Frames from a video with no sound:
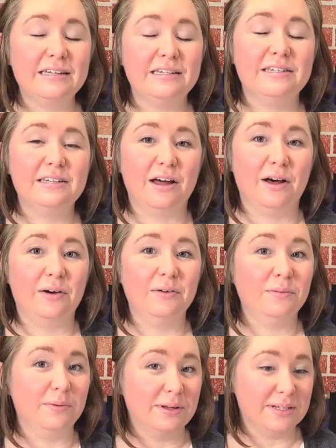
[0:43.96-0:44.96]

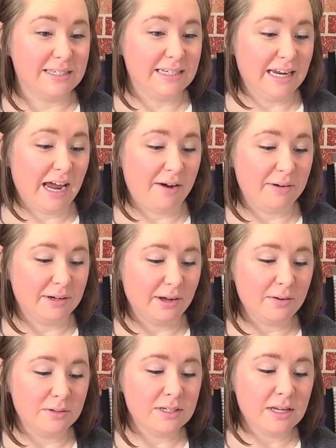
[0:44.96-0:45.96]
So we'll see how it
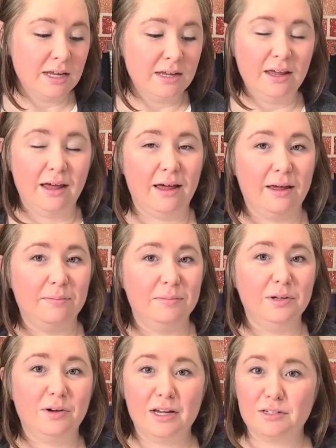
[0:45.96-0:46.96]
goes.
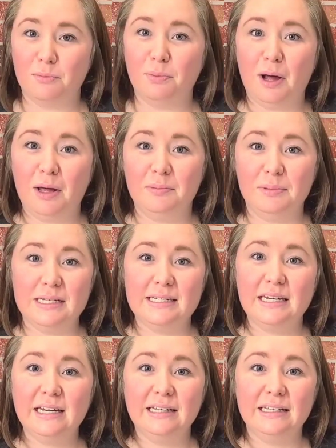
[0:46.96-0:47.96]
You guys will probably be
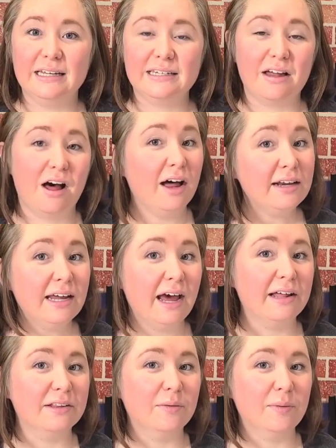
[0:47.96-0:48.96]
seeing this on
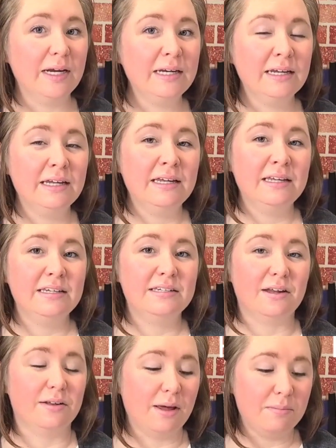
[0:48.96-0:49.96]
Halloween,
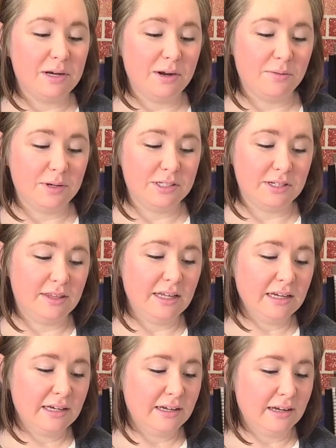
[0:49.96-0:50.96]
so let me know what you
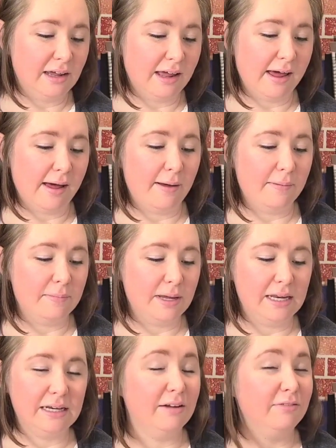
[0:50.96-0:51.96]
think
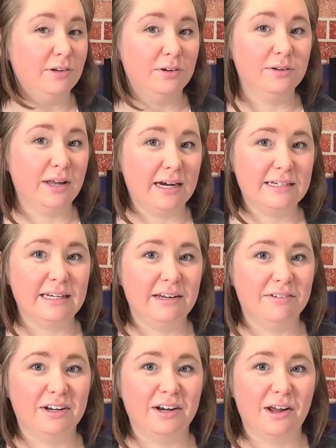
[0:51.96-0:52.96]
and if you'd like to
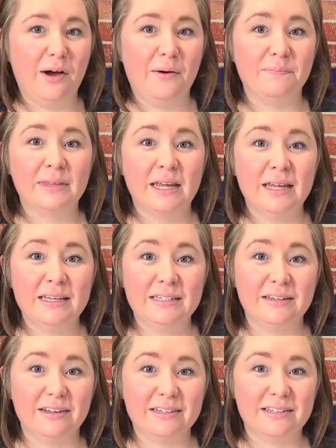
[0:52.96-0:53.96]
give it a go.
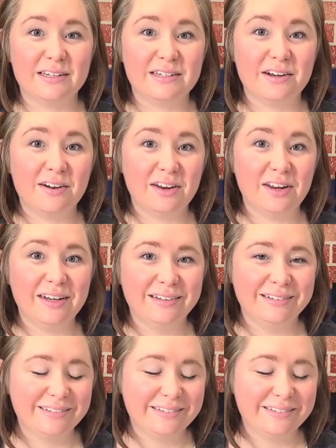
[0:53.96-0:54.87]
So let's get started.